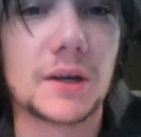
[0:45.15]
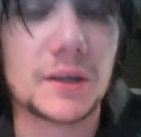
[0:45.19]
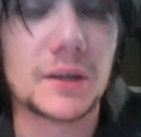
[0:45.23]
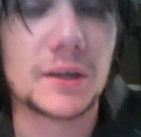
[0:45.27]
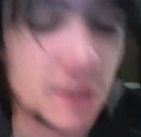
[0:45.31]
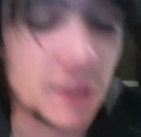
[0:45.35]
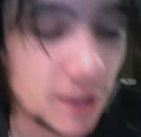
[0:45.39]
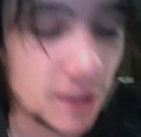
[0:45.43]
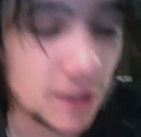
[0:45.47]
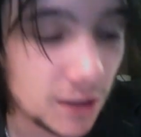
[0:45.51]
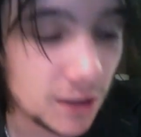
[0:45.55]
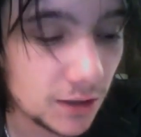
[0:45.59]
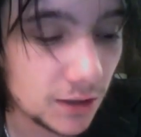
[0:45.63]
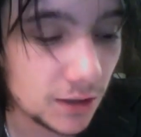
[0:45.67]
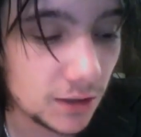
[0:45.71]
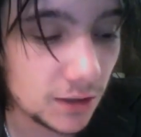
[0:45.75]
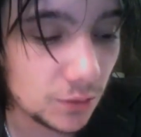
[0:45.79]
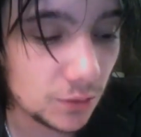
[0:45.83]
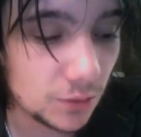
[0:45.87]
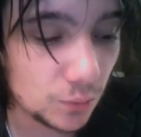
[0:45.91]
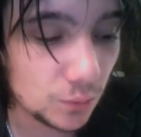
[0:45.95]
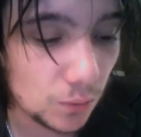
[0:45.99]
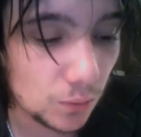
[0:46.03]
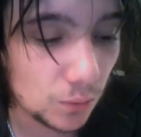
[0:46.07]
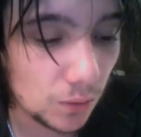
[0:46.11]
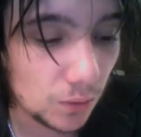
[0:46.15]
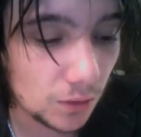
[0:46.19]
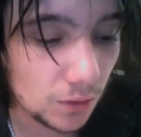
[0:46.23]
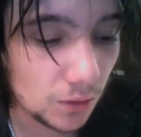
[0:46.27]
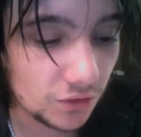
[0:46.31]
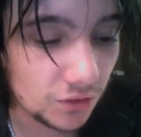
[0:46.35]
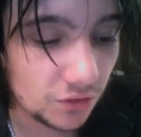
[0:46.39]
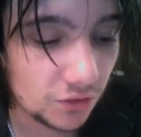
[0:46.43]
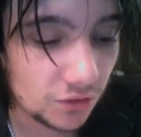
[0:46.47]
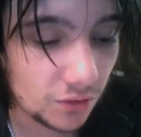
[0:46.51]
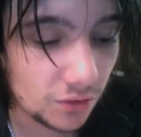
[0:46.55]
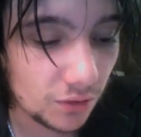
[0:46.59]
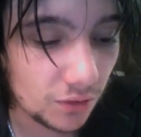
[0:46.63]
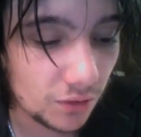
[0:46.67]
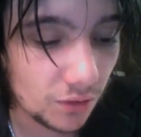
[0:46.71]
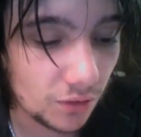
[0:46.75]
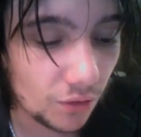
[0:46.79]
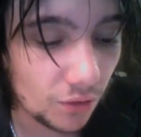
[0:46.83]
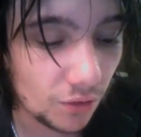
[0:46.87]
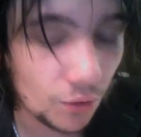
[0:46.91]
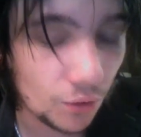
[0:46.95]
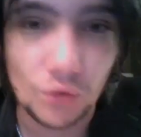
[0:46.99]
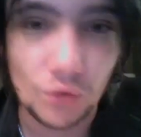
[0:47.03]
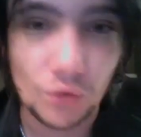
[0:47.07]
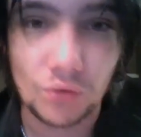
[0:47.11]
He was
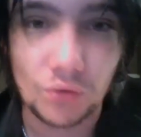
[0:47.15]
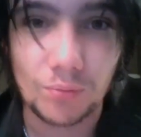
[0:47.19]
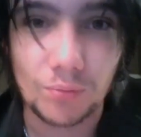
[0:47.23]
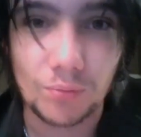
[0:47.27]
awesome.